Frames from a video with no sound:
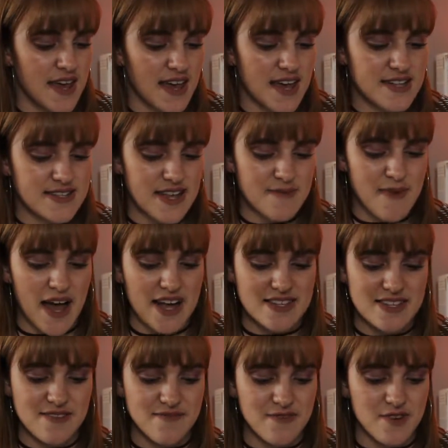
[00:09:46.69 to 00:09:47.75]
it's a
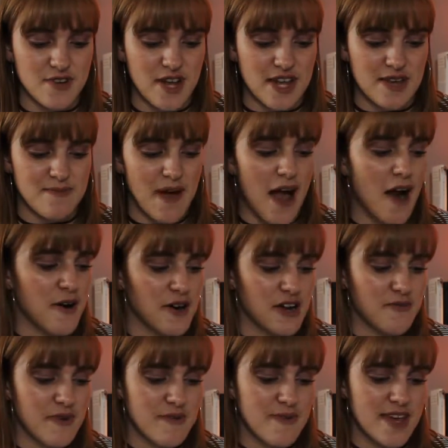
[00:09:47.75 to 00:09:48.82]
magazine for like
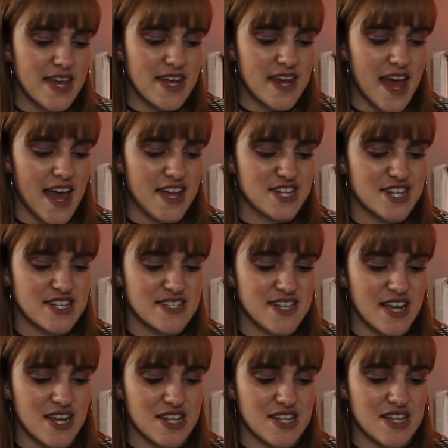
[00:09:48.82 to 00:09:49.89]
empowering women and just
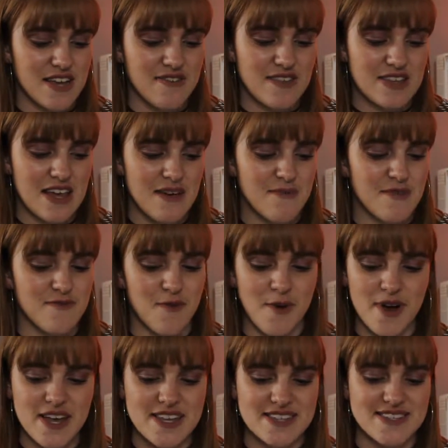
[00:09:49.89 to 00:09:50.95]
like giving them a
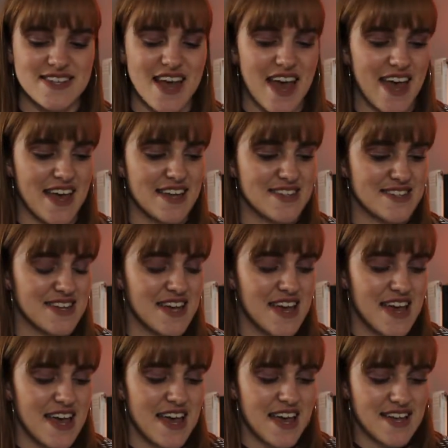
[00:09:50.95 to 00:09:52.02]
voice and
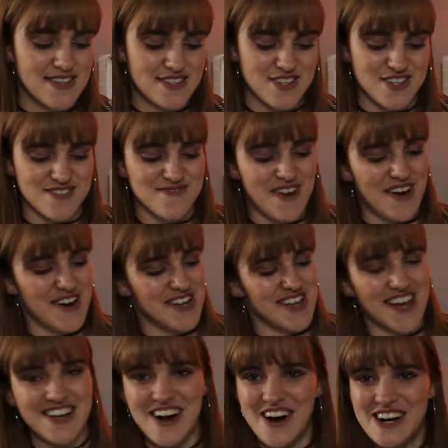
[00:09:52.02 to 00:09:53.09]
It's just very
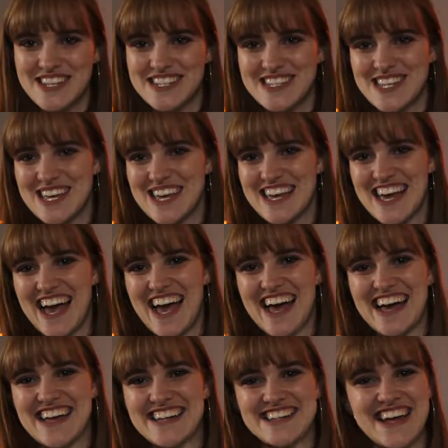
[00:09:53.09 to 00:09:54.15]
like artsy,
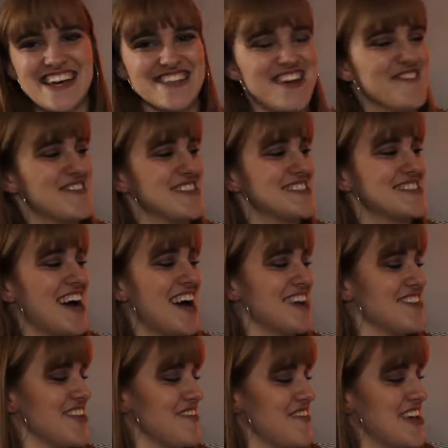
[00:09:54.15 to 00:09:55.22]
and I love the
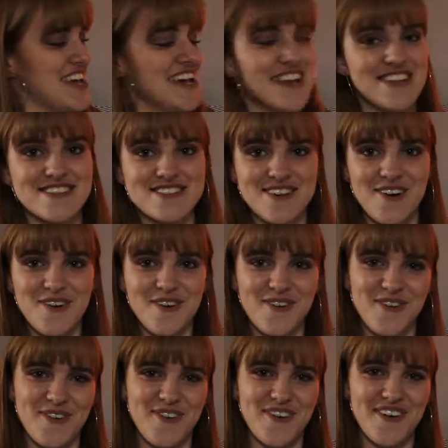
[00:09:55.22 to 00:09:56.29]
style of it. It's so
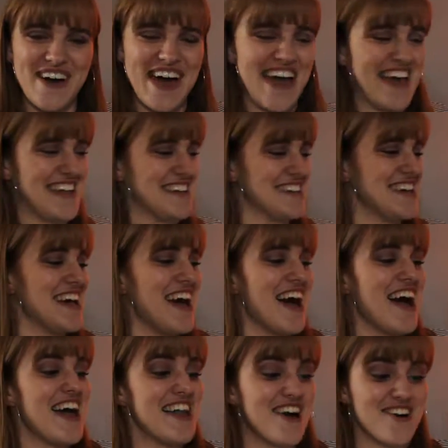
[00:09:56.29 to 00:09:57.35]
cool. And
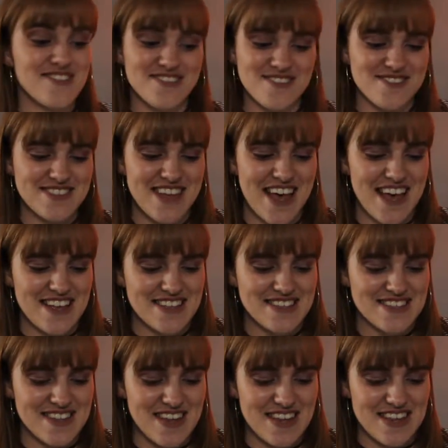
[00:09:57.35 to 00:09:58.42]
it also
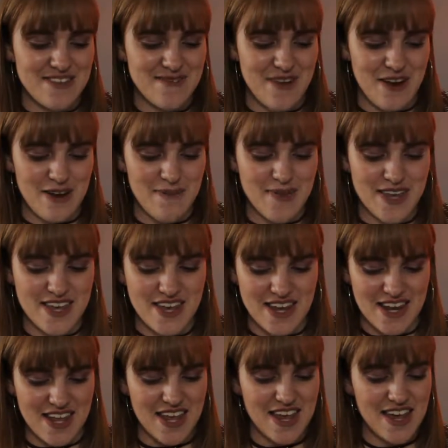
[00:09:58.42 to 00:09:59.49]
says in the very
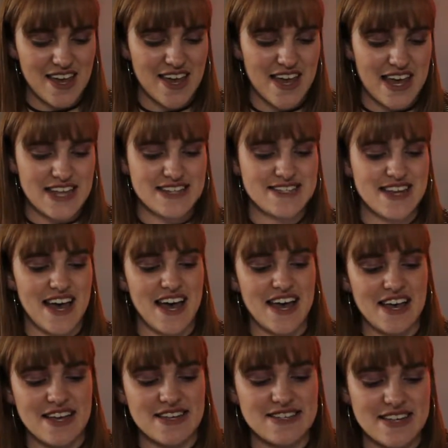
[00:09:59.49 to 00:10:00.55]
beginning, it
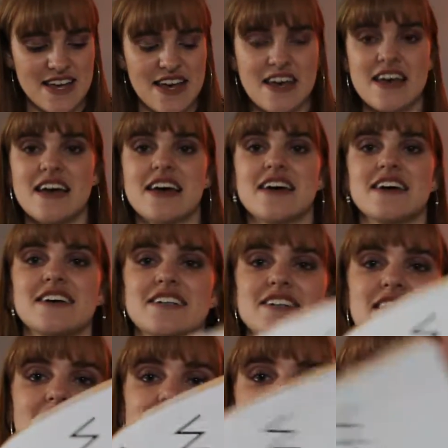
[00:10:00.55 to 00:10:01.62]
says
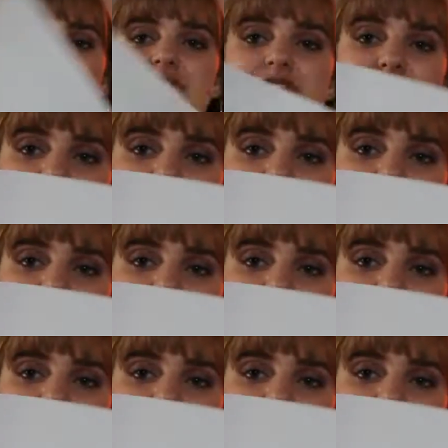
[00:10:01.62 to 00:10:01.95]
none of the